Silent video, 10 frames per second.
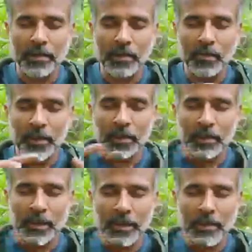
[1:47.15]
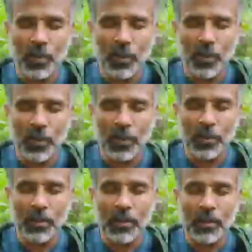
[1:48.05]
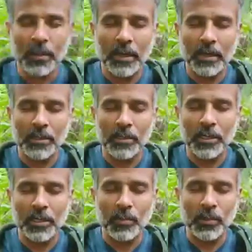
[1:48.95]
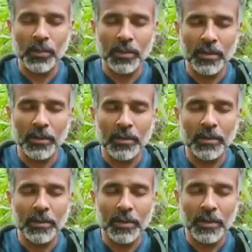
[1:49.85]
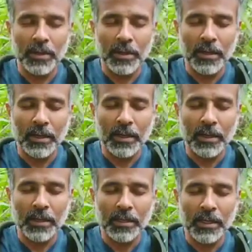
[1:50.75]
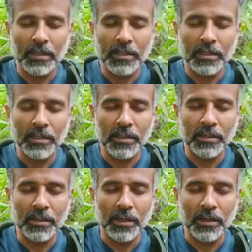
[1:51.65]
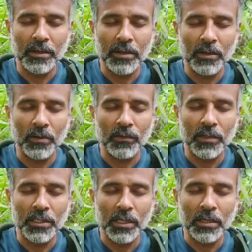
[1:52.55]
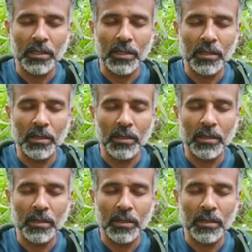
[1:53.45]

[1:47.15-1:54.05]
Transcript: So imagine a big ball at your tailbone, and that's the area of the chakra.